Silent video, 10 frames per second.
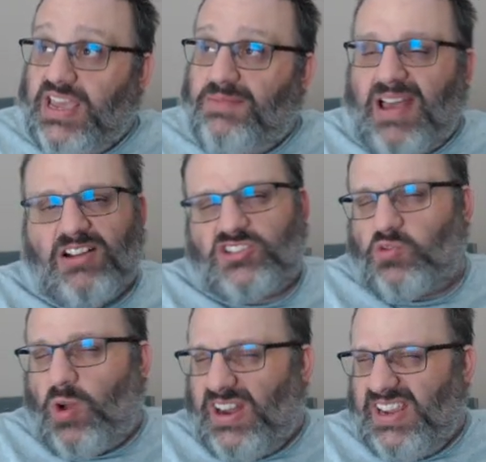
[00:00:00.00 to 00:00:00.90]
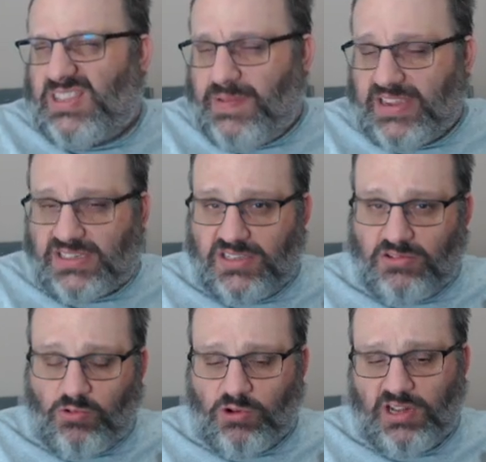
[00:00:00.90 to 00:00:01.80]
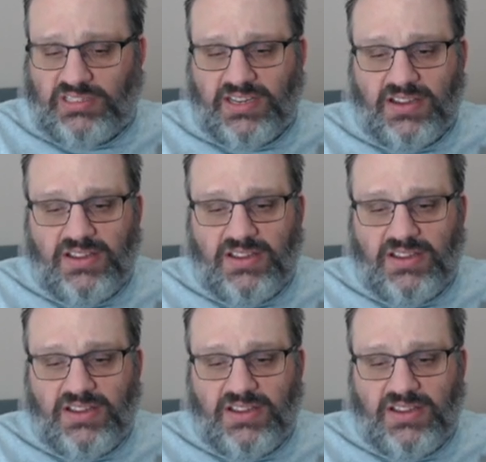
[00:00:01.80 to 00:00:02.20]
about 20th best in the world.